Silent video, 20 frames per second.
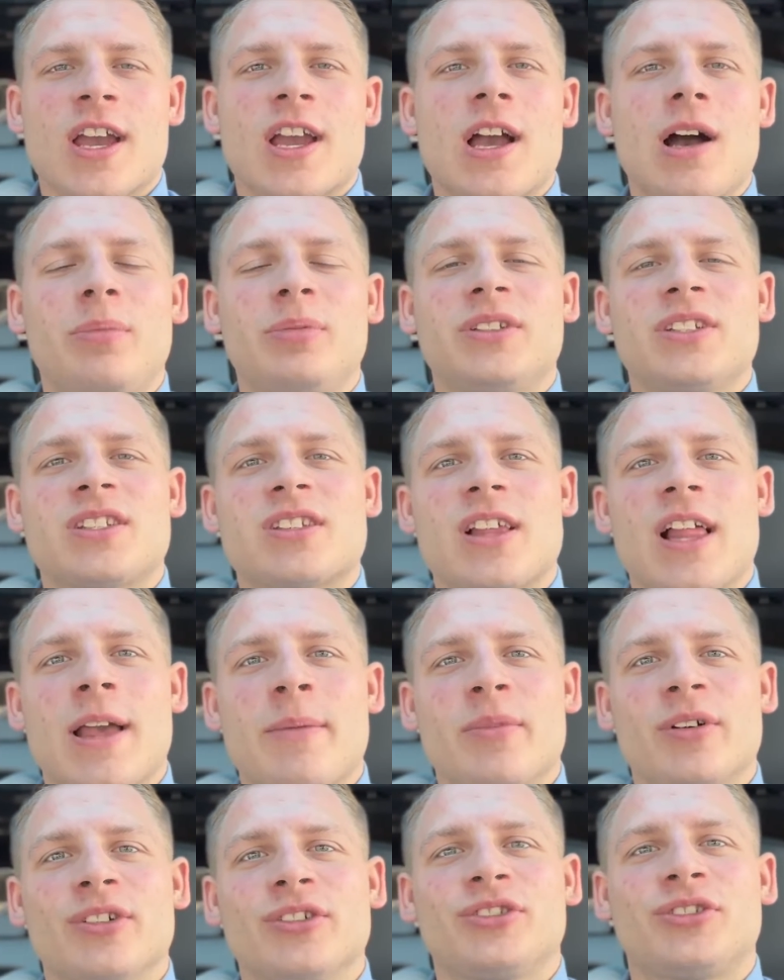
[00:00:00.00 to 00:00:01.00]
Couple
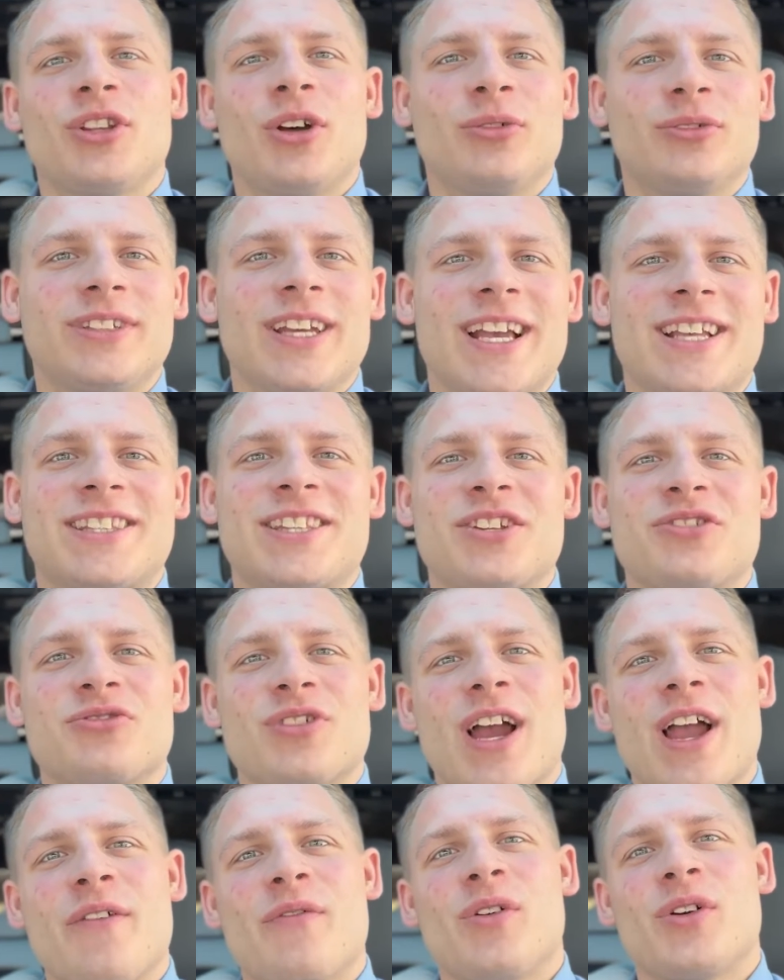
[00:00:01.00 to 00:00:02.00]
disclaimers, don't text and
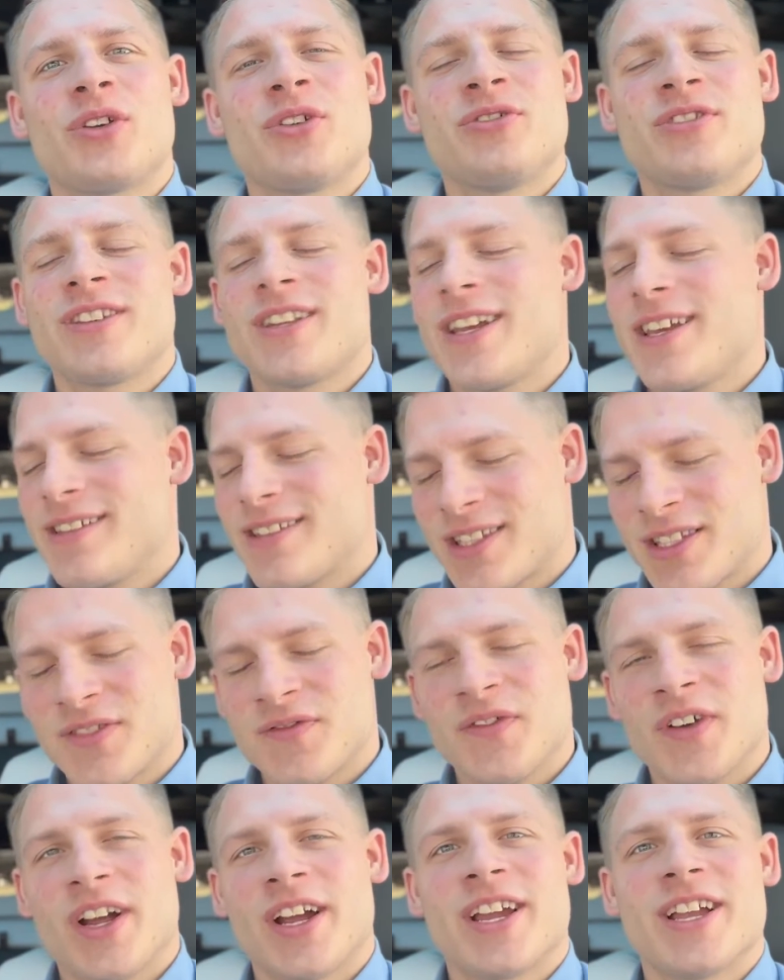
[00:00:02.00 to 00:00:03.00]
drive while using it. It's
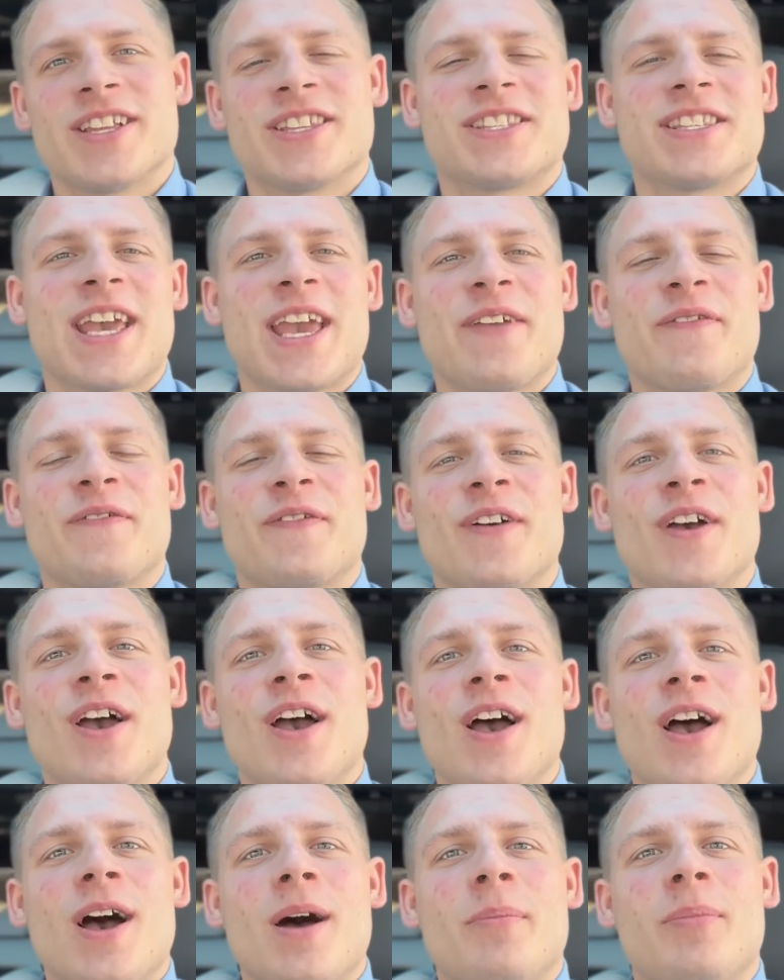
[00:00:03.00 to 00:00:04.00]
very unsafe.
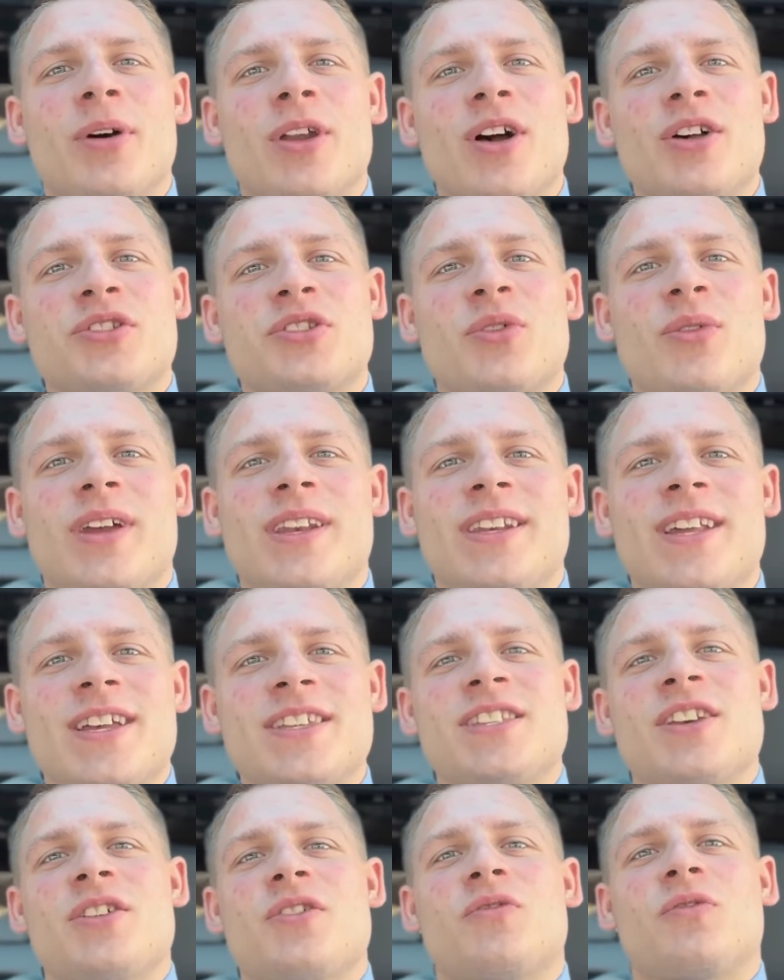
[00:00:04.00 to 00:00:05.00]
But also it
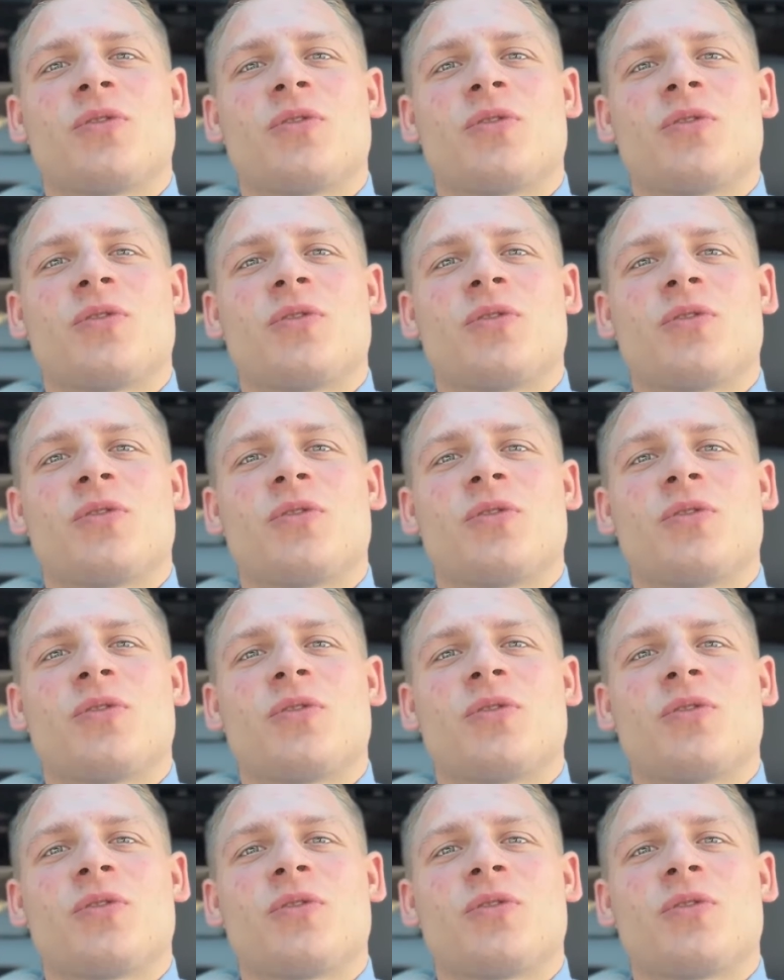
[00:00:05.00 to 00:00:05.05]
doesn't